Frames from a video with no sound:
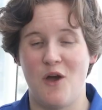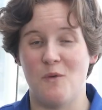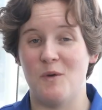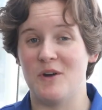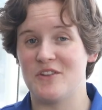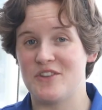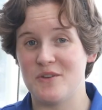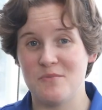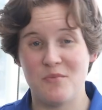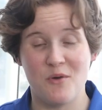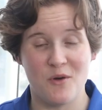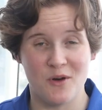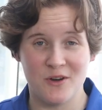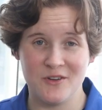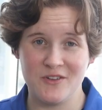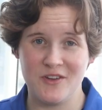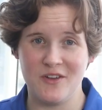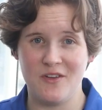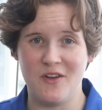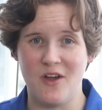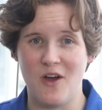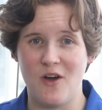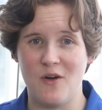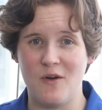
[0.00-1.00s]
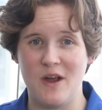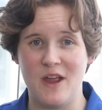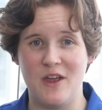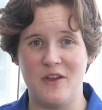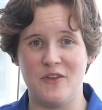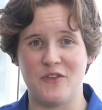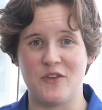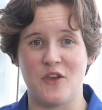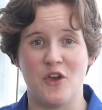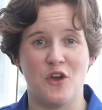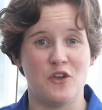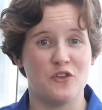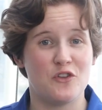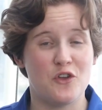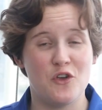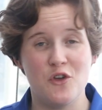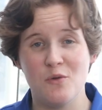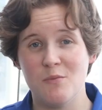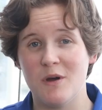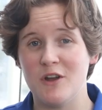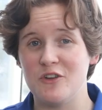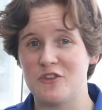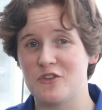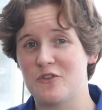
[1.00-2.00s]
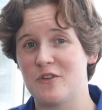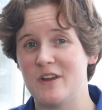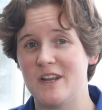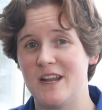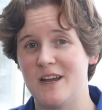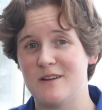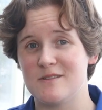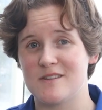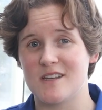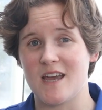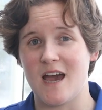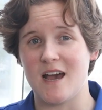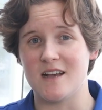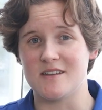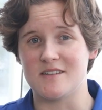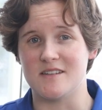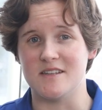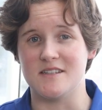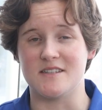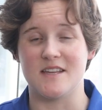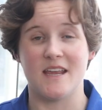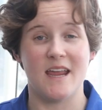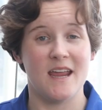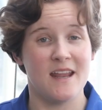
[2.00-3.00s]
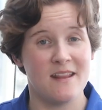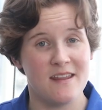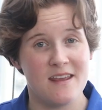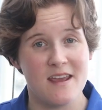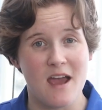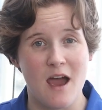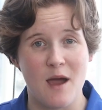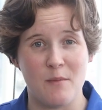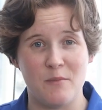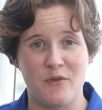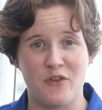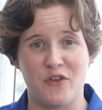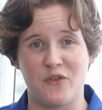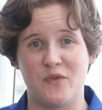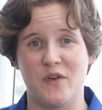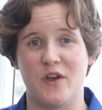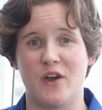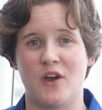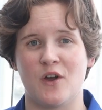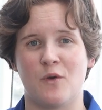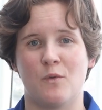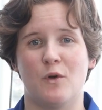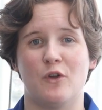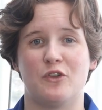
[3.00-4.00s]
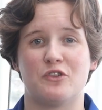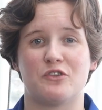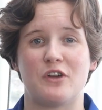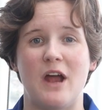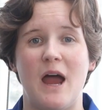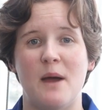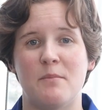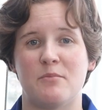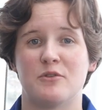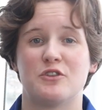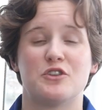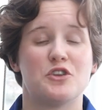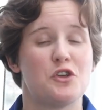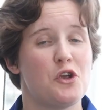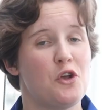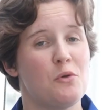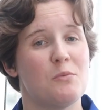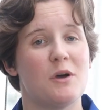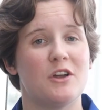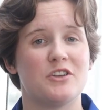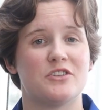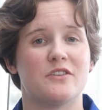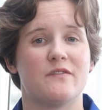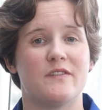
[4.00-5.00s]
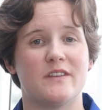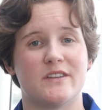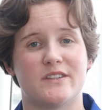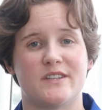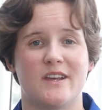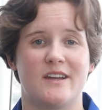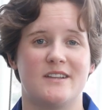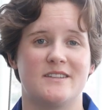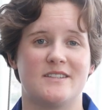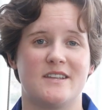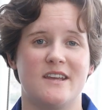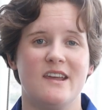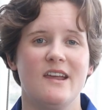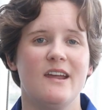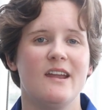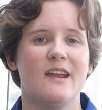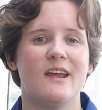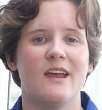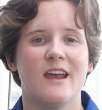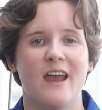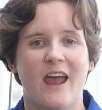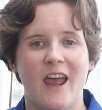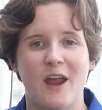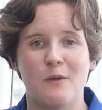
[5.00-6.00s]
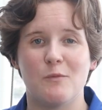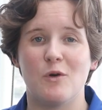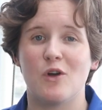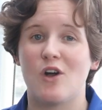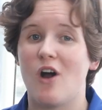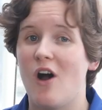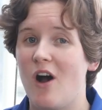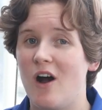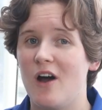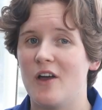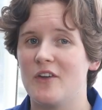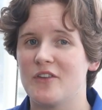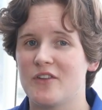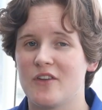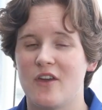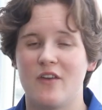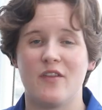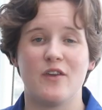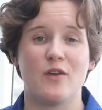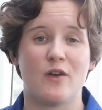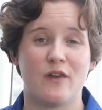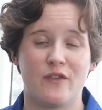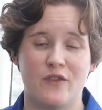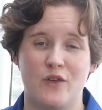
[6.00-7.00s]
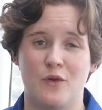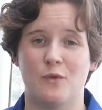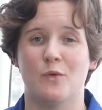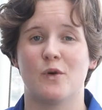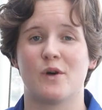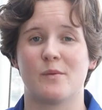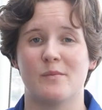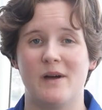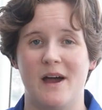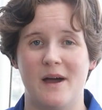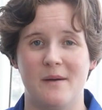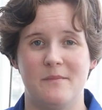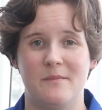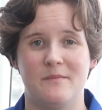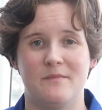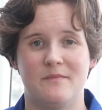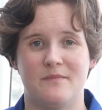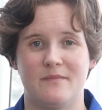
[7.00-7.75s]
What's important to know is too much greenhouse gases in the atmosphere will trap too much of the sun's heat and will cause the Earth to warm up.